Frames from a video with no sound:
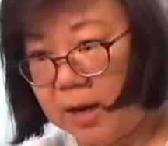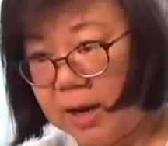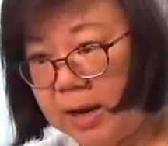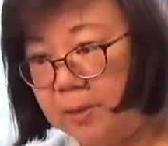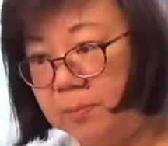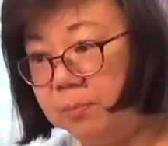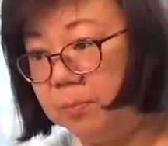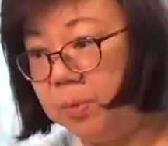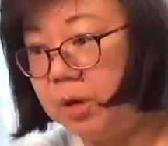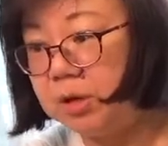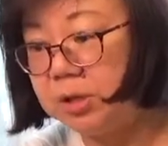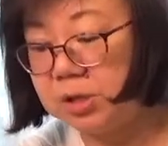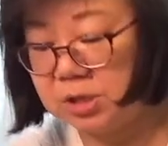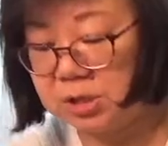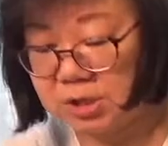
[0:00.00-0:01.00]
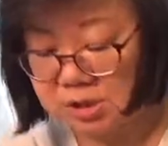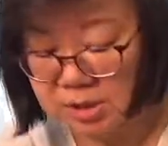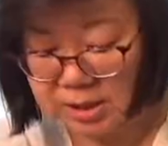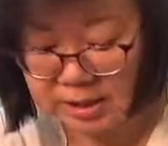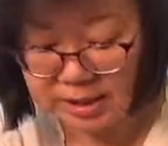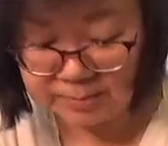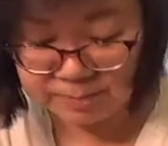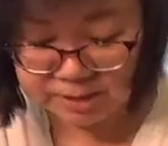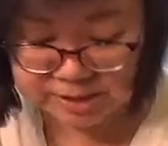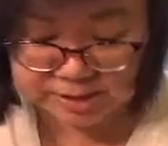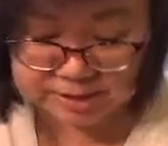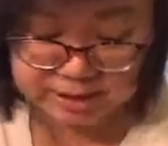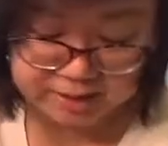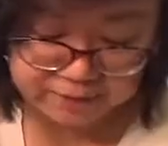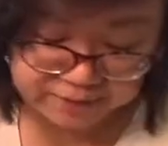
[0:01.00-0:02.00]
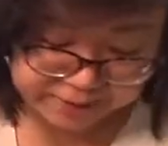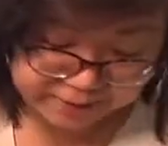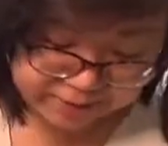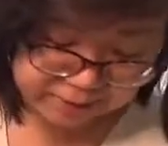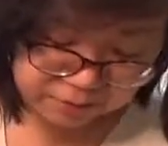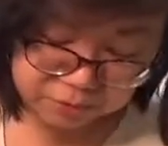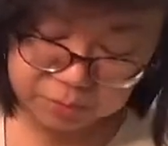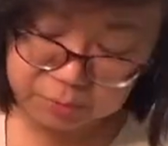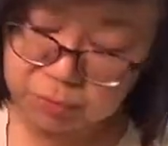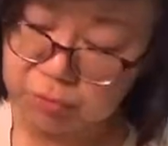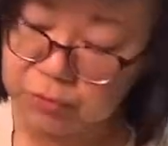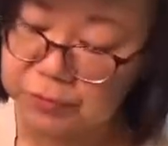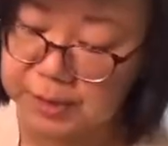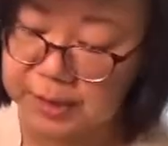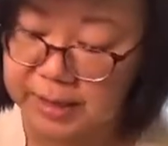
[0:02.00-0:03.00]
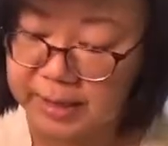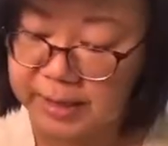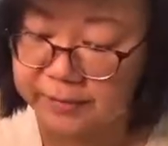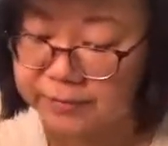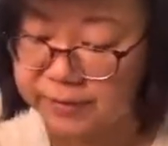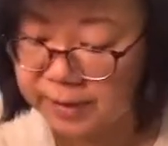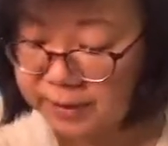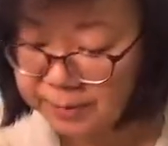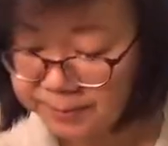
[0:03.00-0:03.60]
unboxed. Okay, let me see if I can remove the cover